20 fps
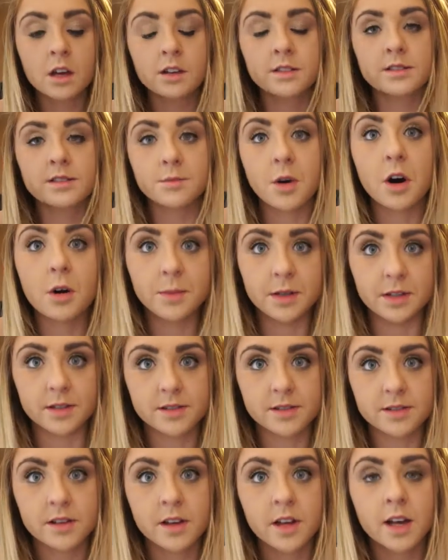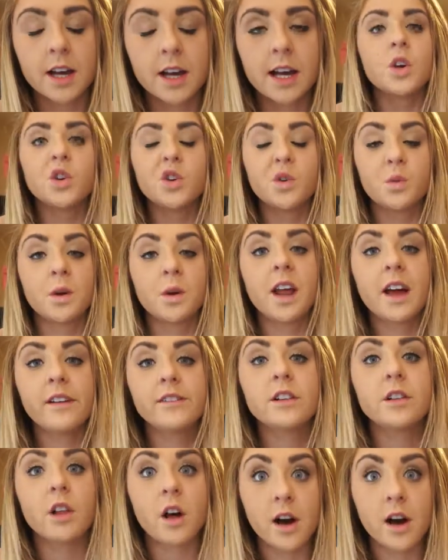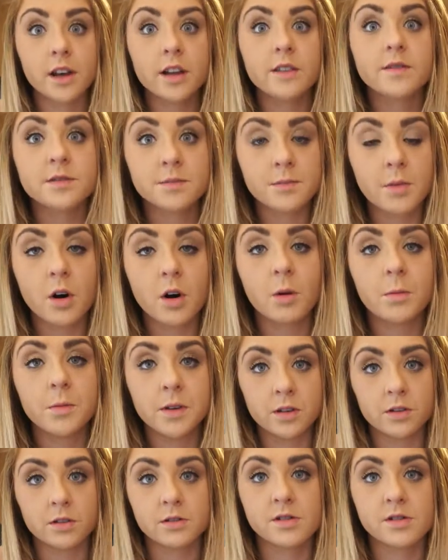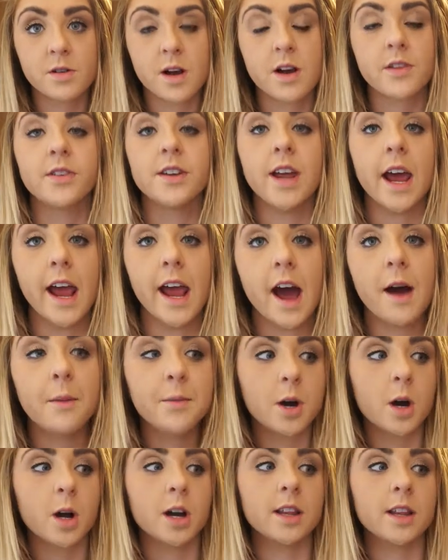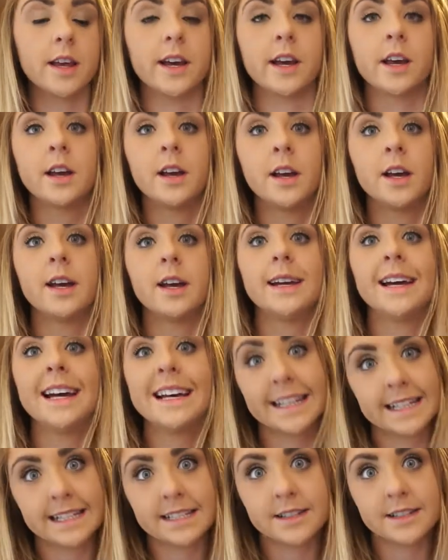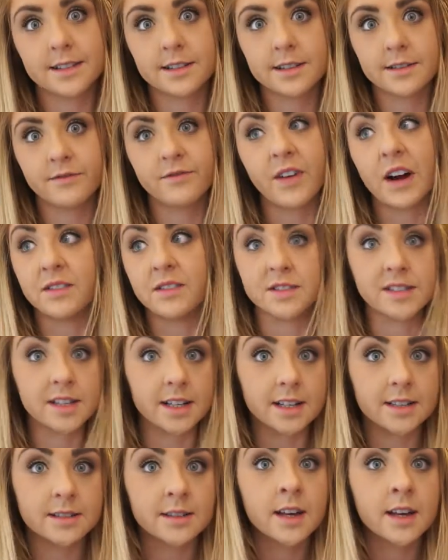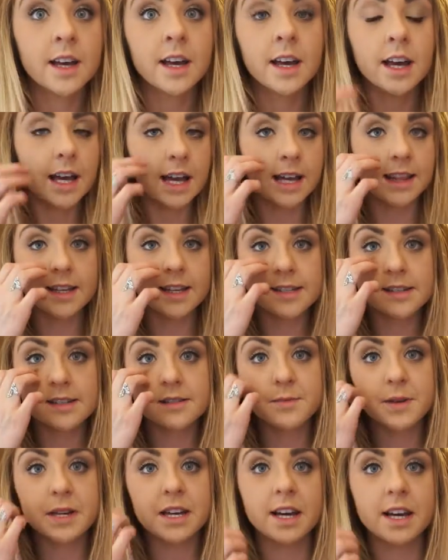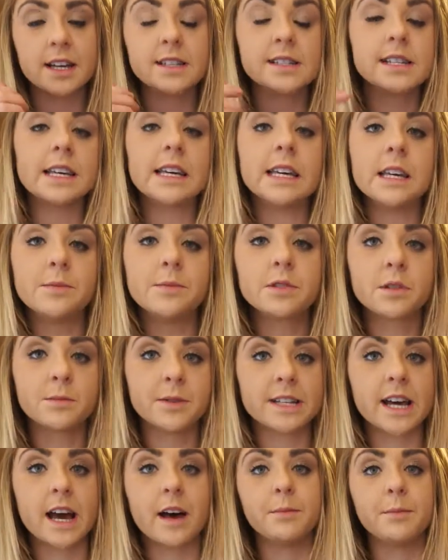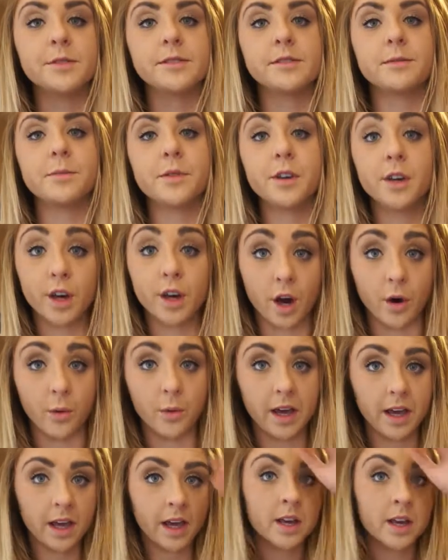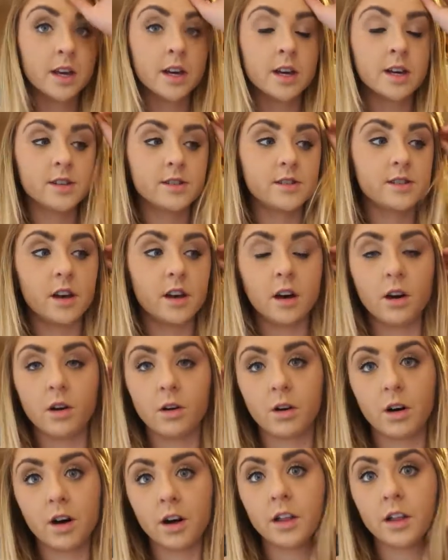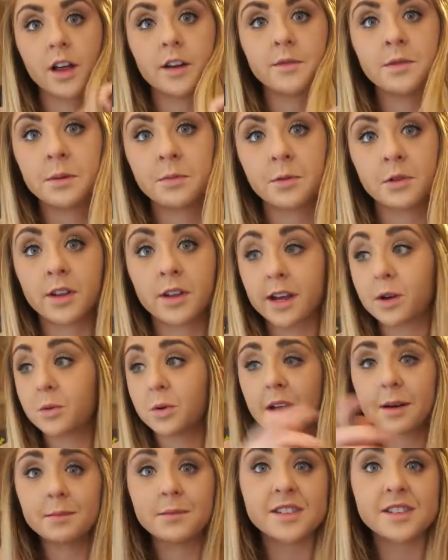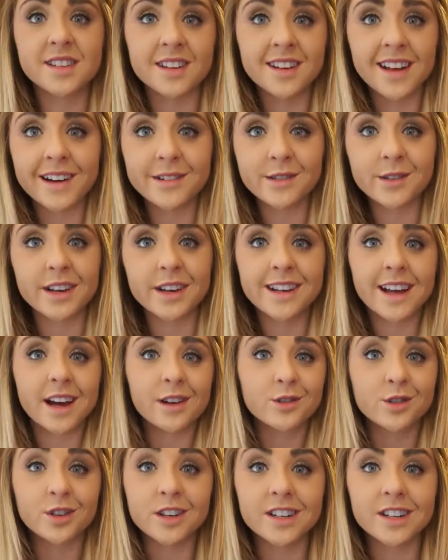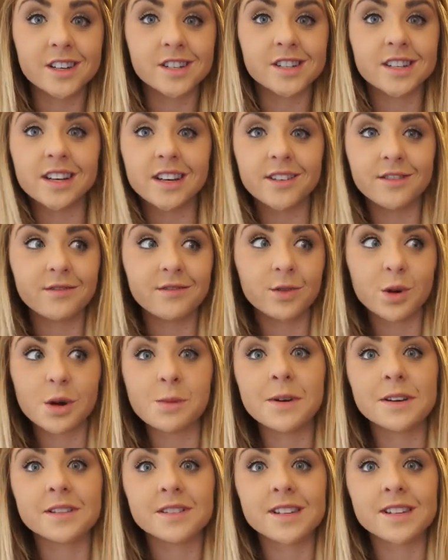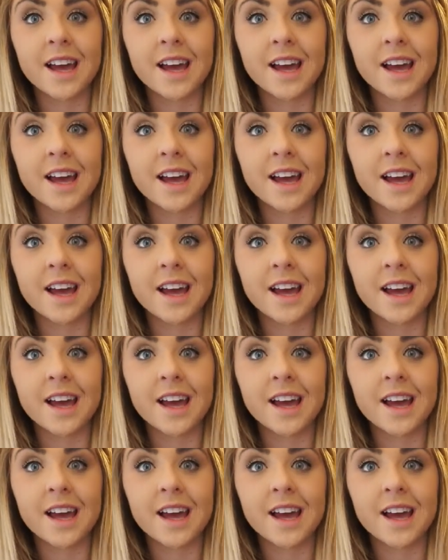small meals. You want to have a lot of small meals throughout the day. I'm talking like at least 5 or 6. And this is because it keeps your metabolism going. So a lot of people are like, well, I naturally just eat 3 meals a